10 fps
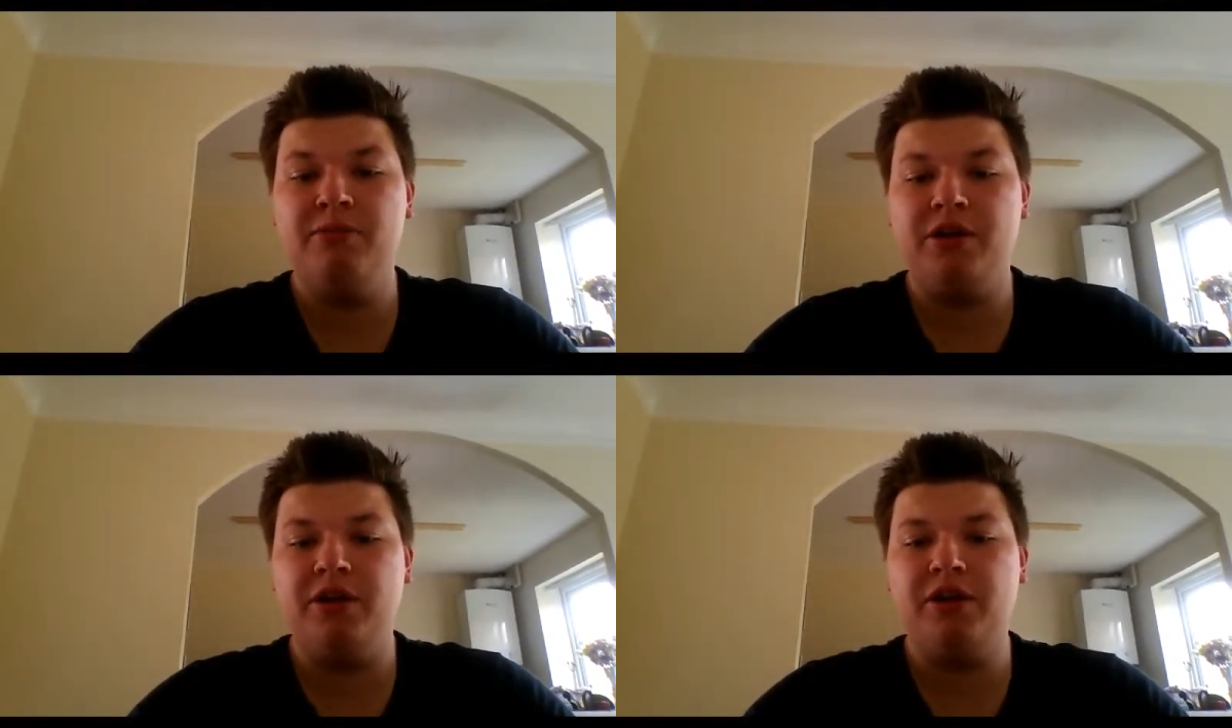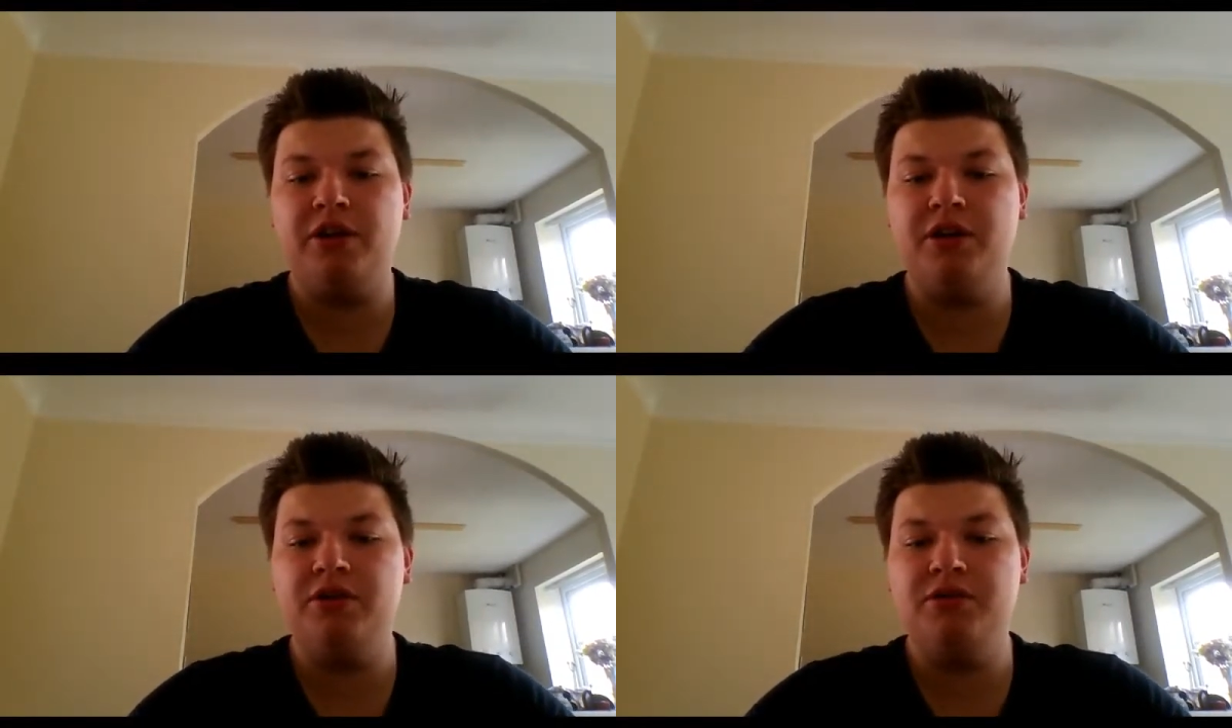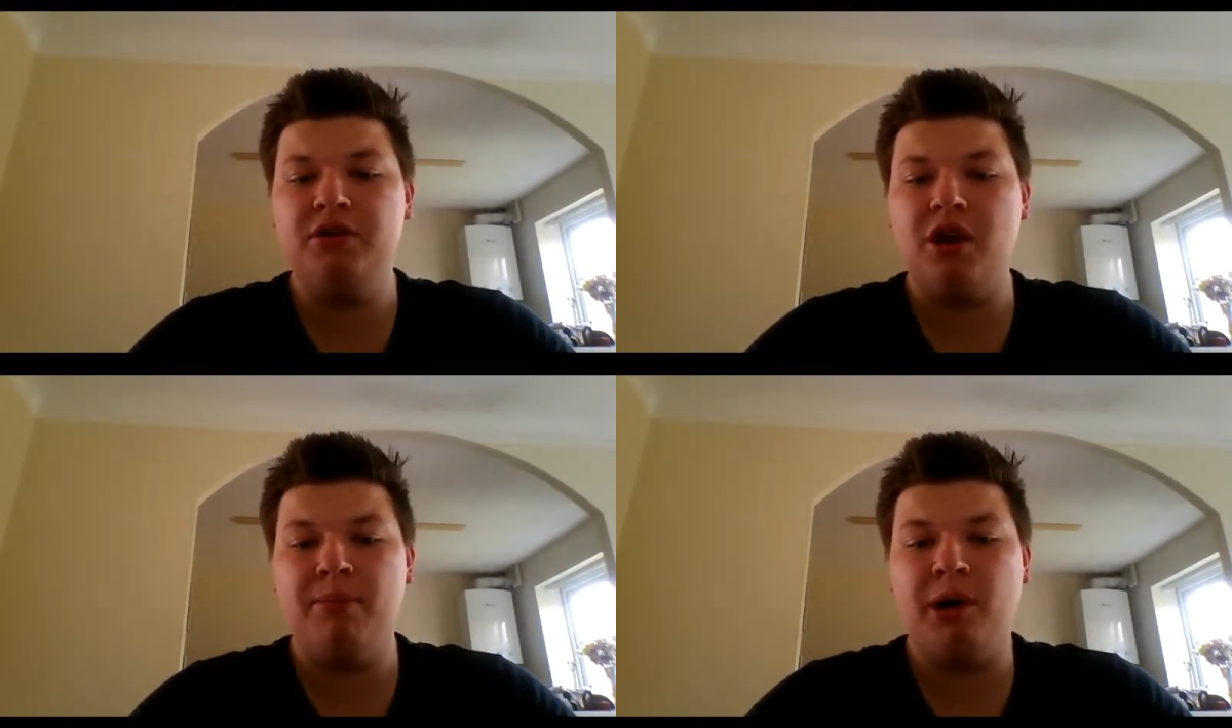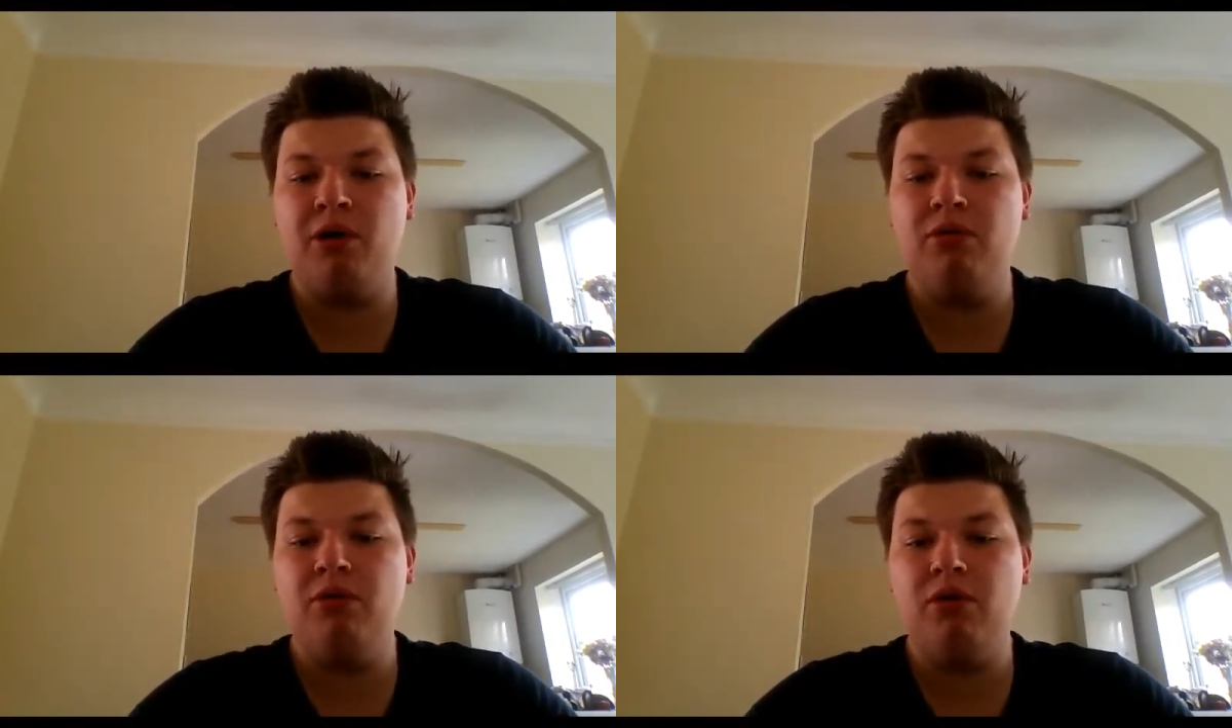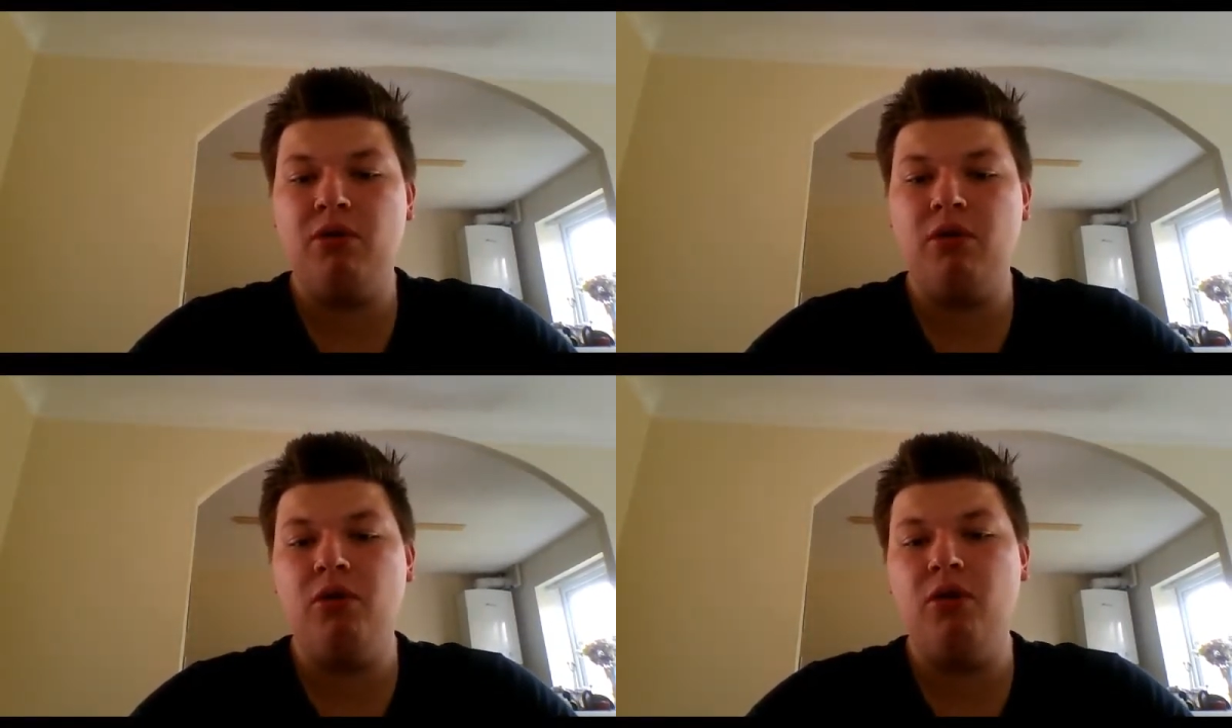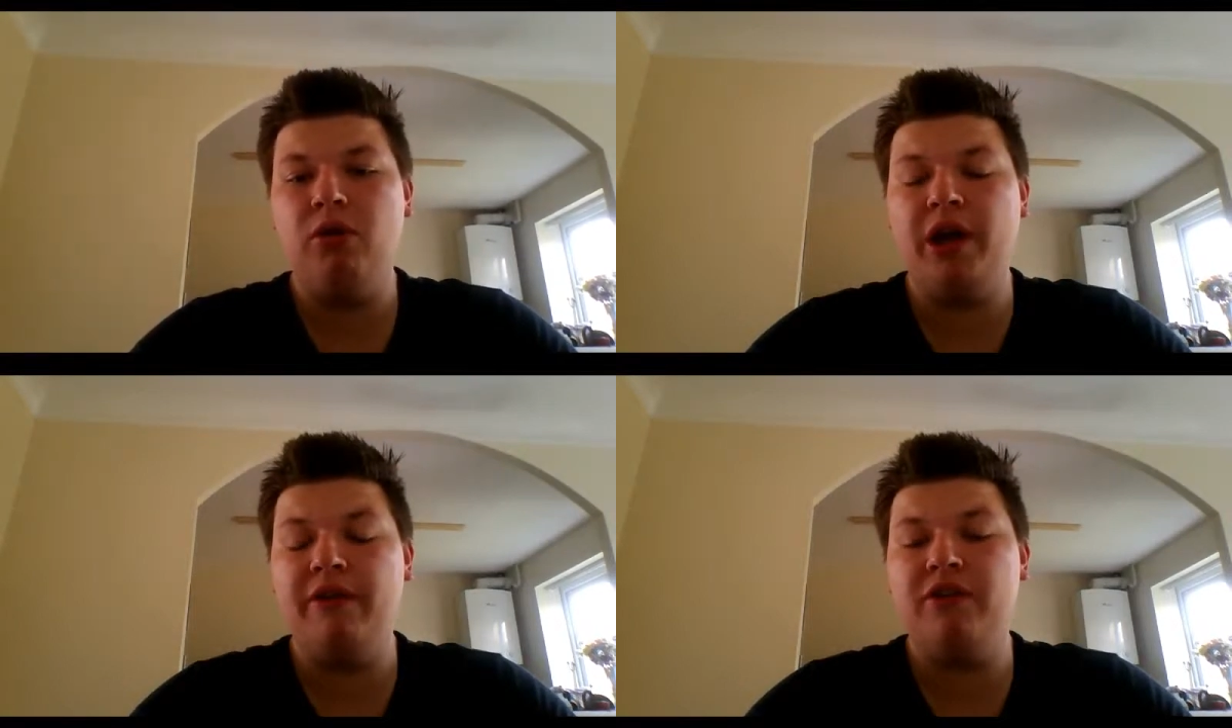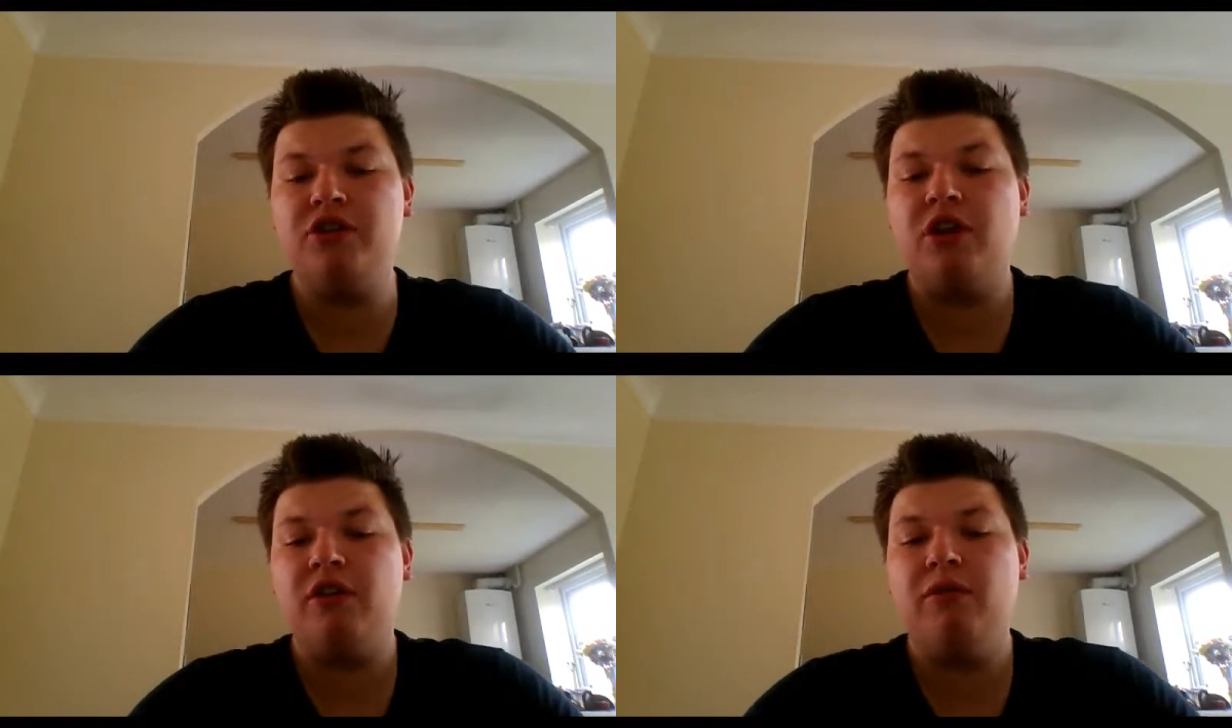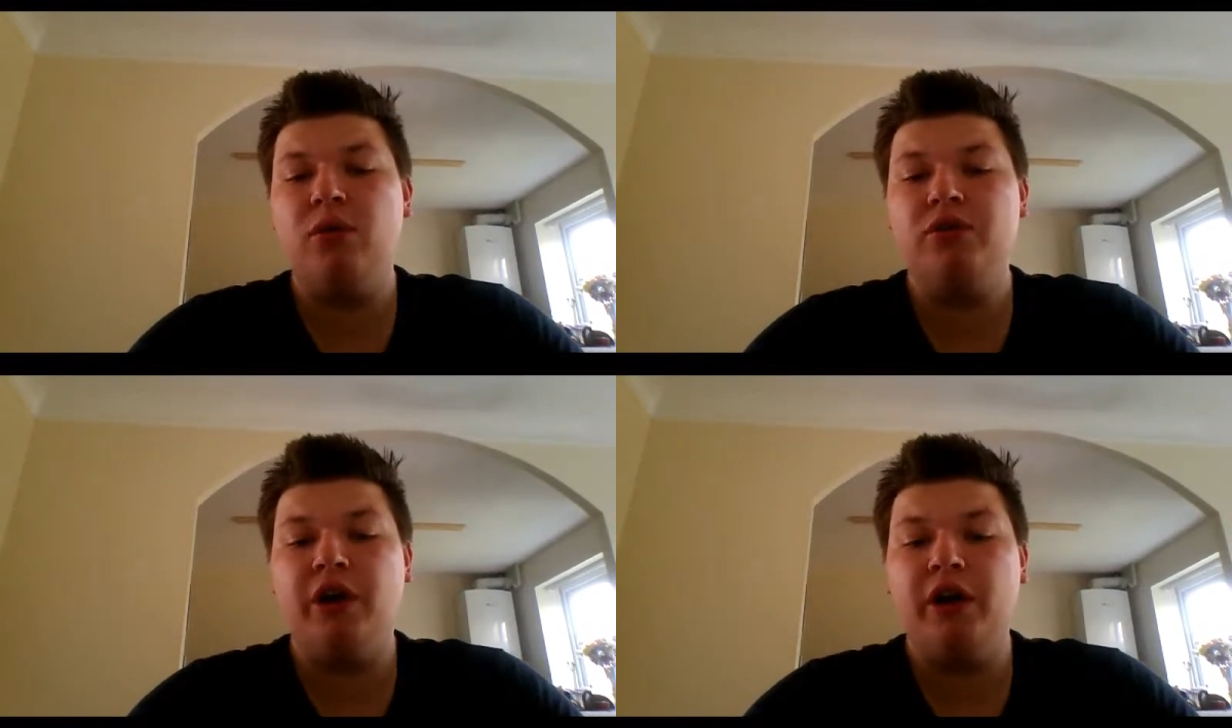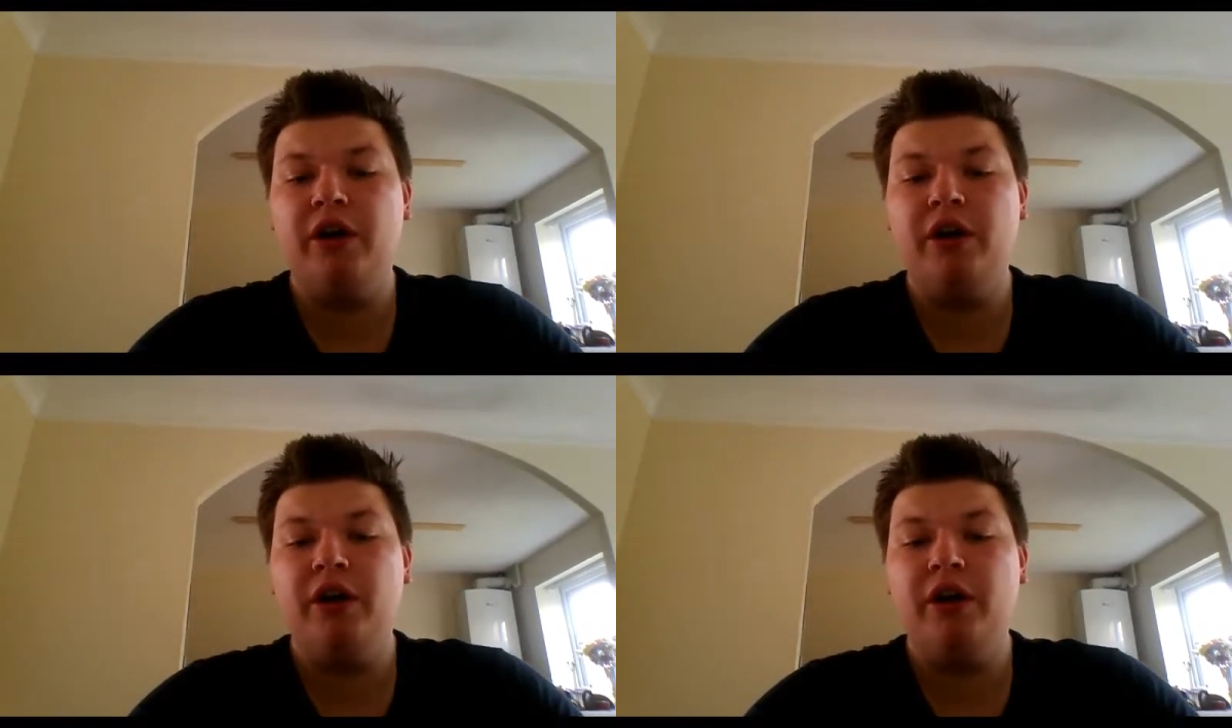but you could use a bowl or even a jug of water.